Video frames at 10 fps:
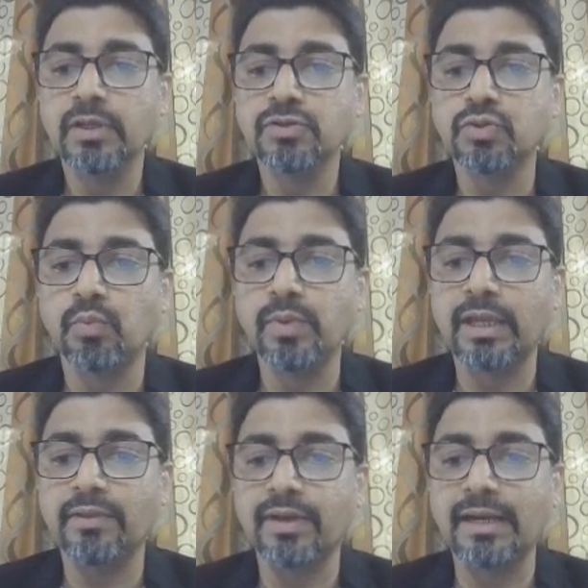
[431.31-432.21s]
So we
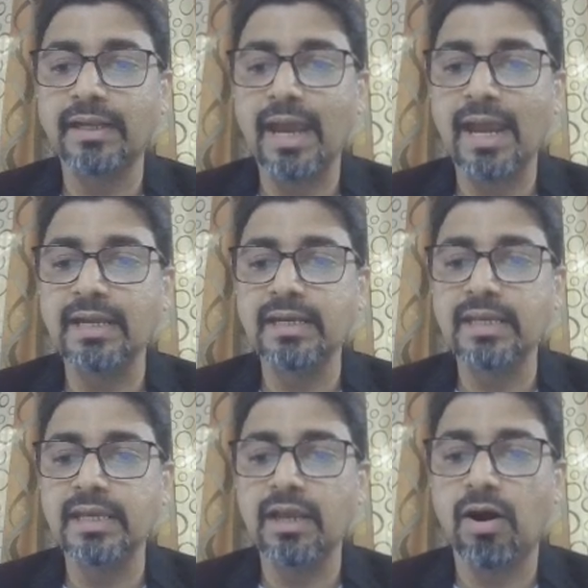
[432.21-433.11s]
can write
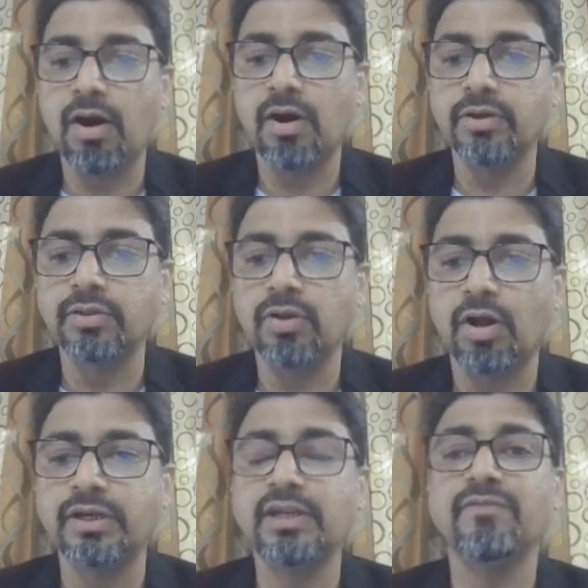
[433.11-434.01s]
ND or
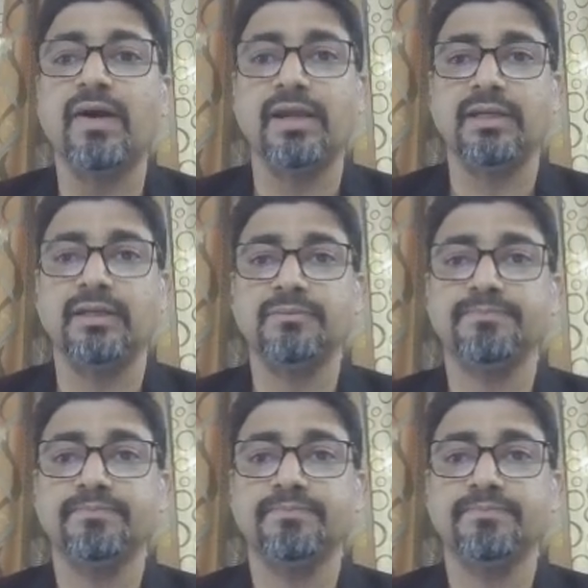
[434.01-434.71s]
not defined.